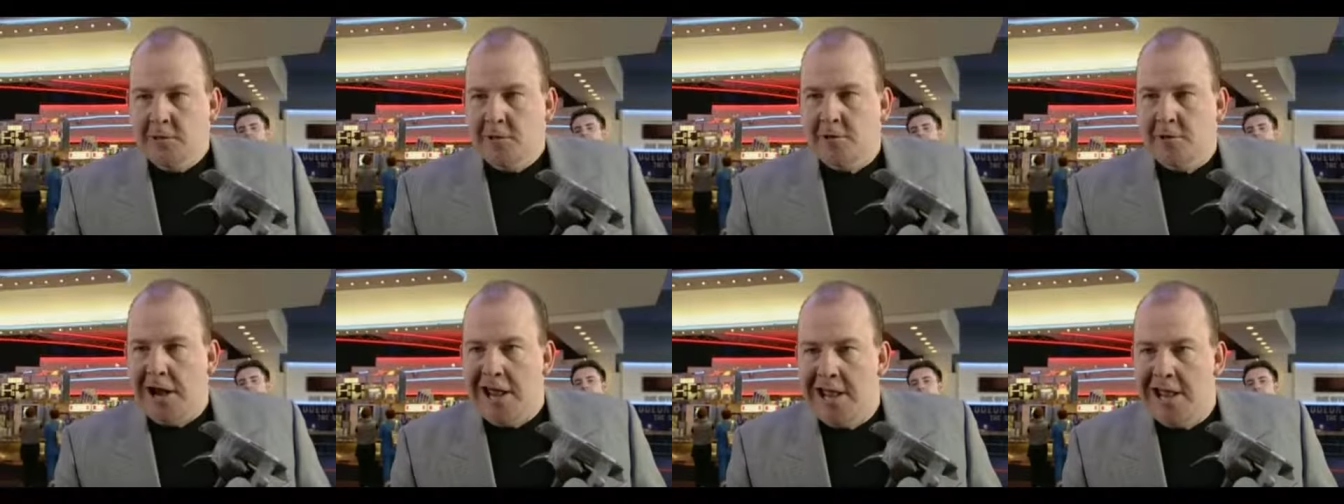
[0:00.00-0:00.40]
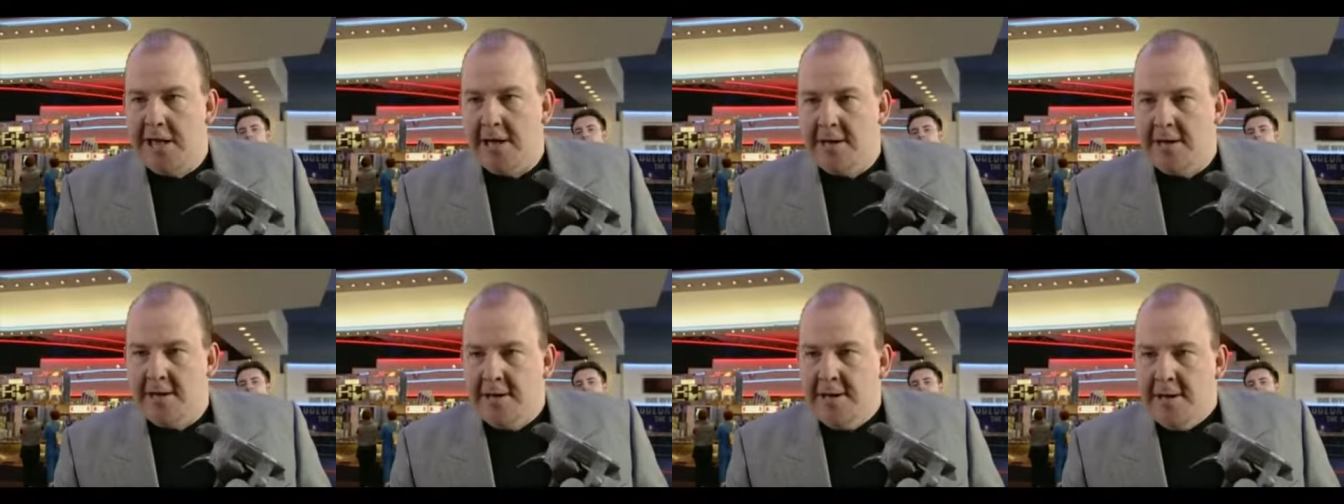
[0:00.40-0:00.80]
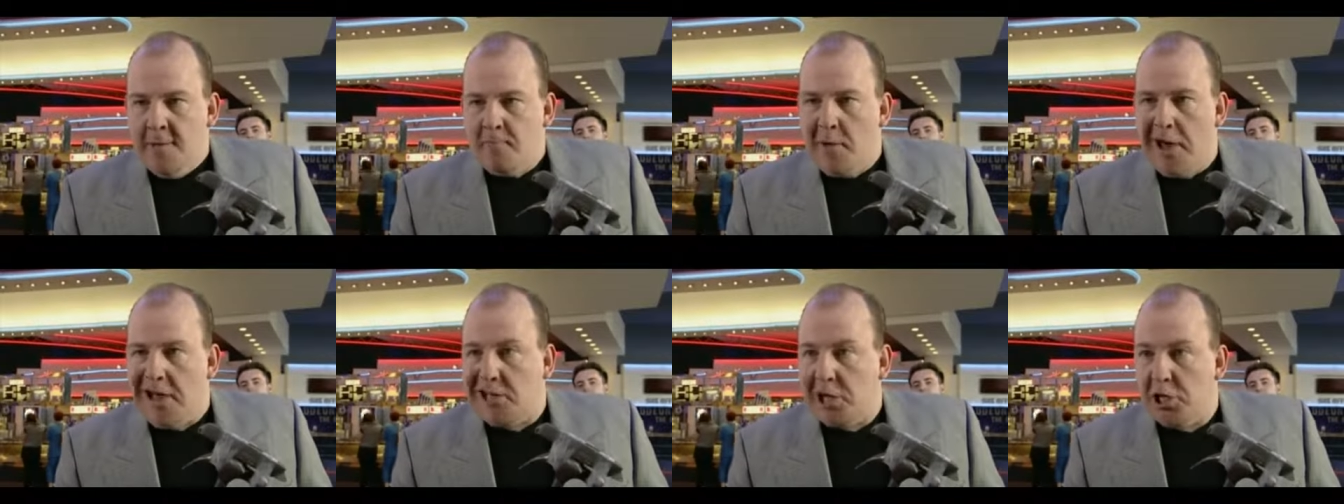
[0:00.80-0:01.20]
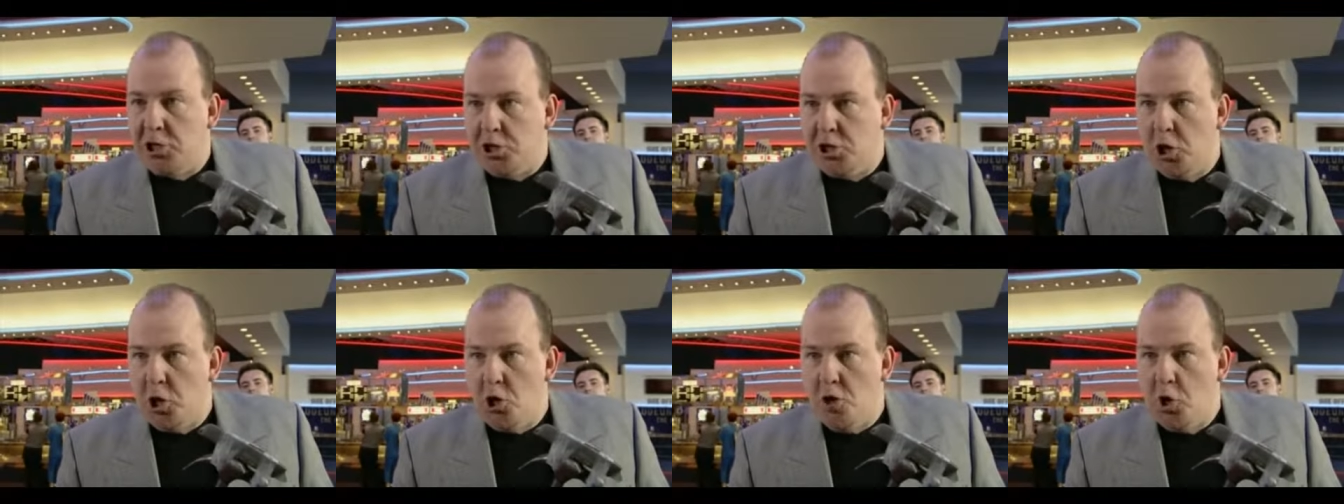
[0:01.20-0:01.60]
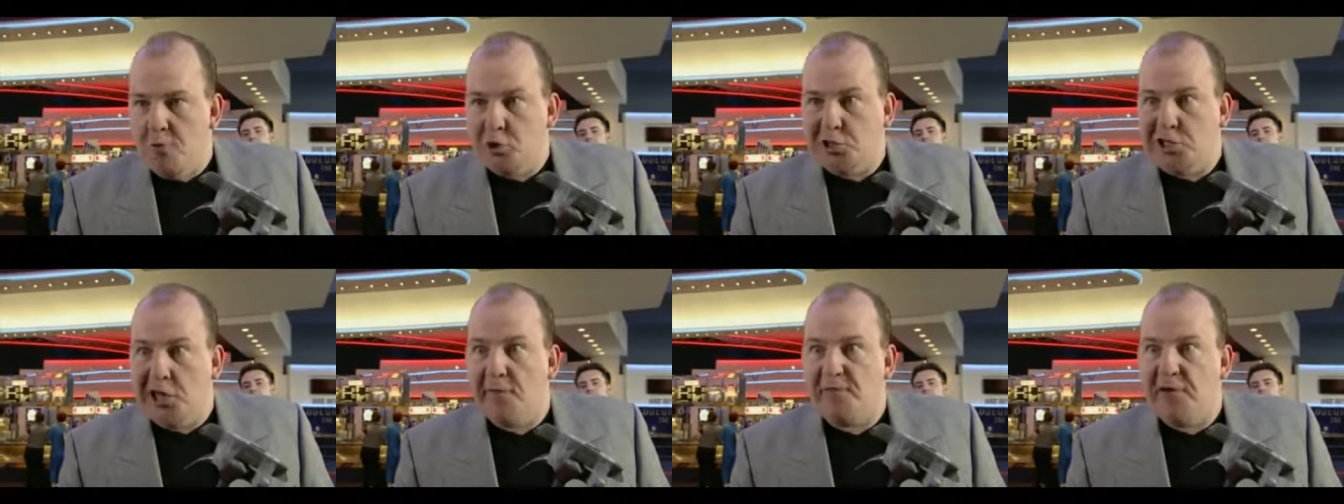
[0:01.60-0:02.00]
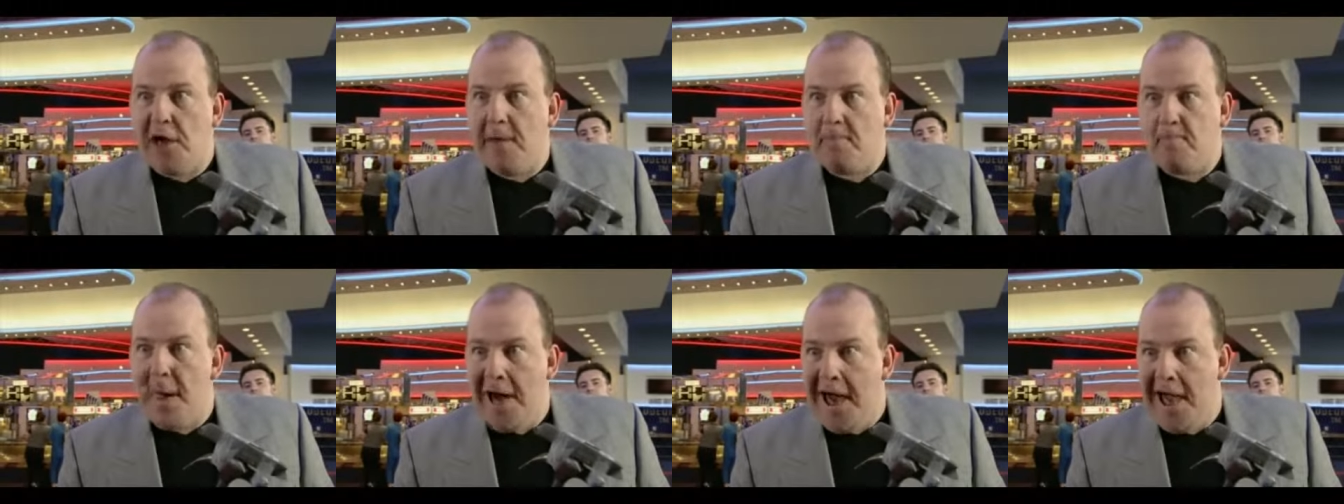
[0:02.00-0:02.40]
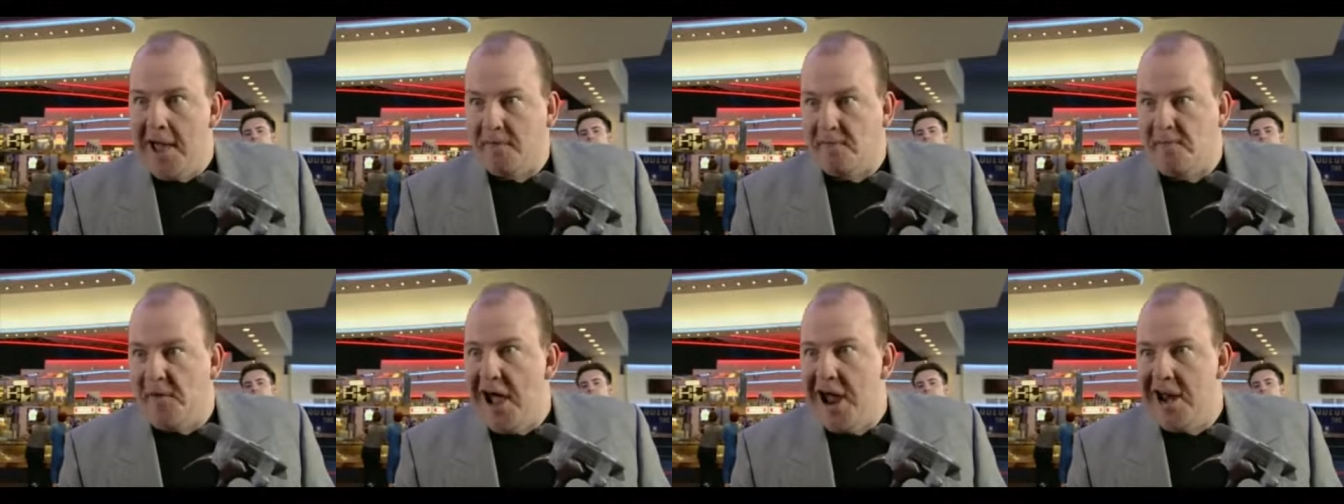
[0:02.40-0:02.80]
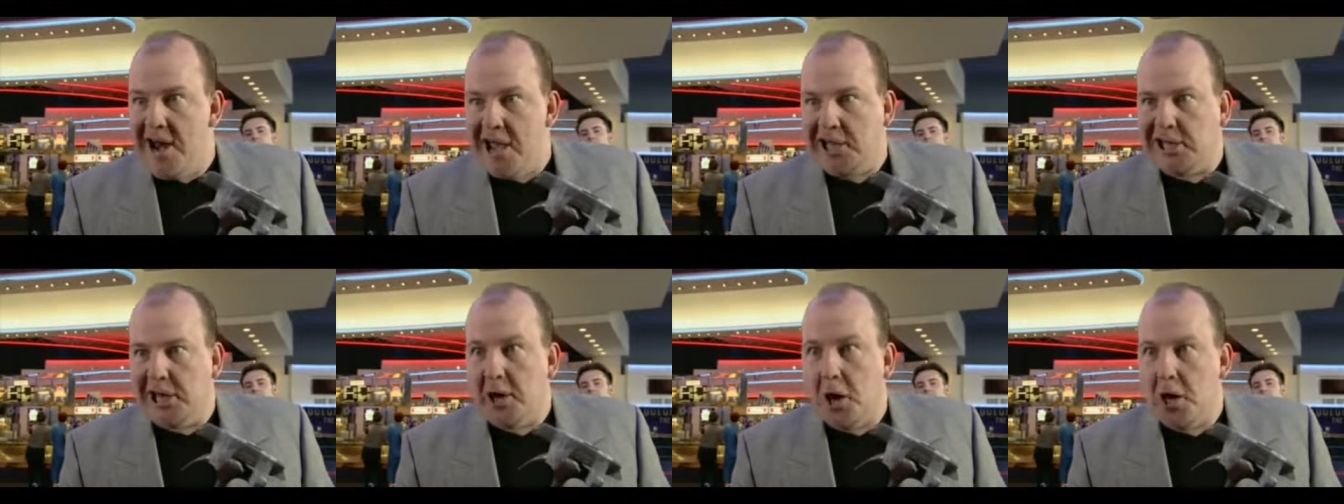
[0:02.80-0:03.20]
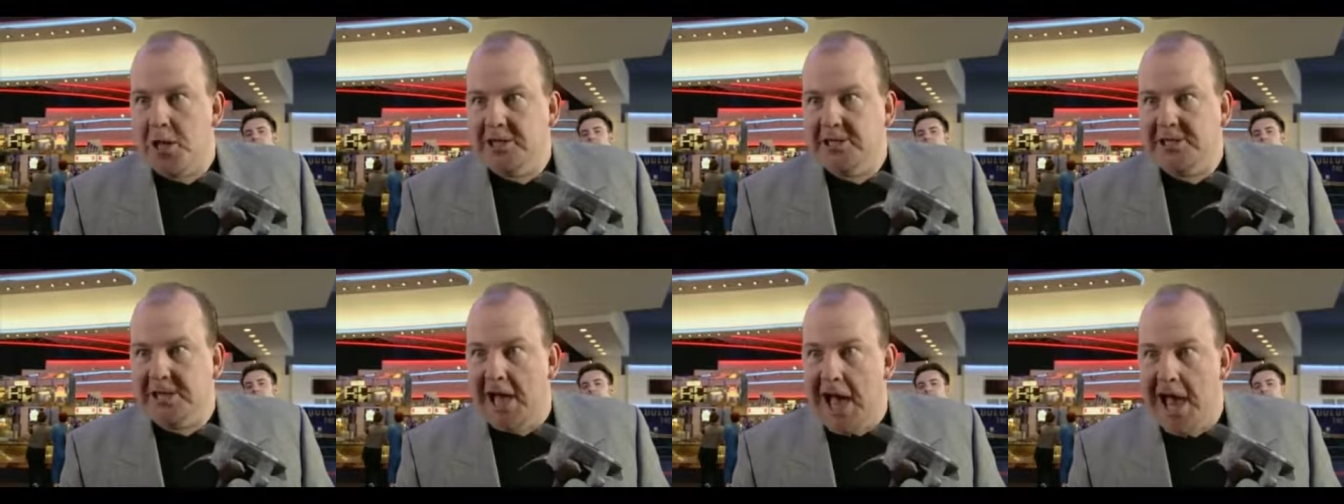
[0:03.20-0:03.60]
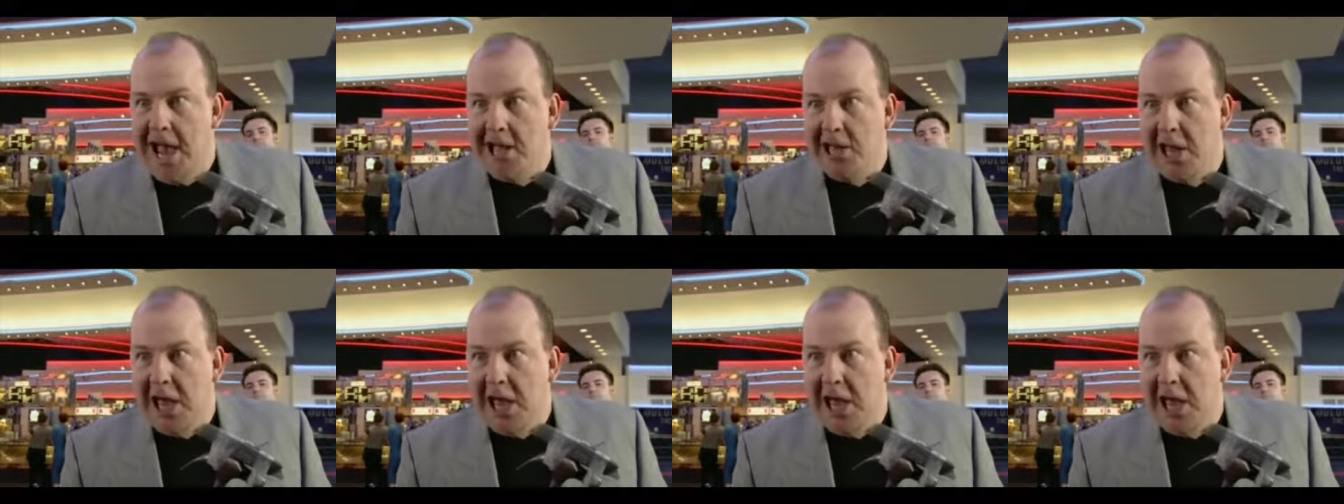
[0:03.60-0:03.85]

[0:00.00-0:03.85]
Right, pick a shoe, we'll see if your back fanny can untie